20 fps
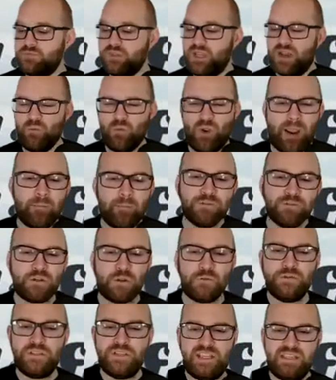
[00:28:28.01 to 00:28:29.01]
And Roberts
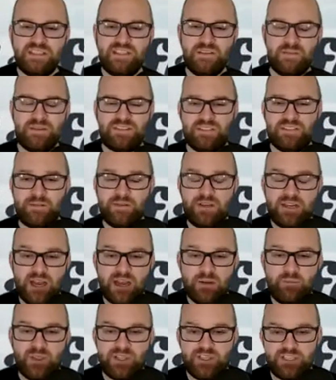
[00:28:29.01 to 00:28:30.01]
goes and gets him at
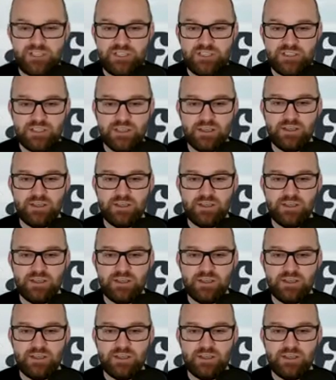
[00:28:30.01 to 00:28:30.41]
79 pitches.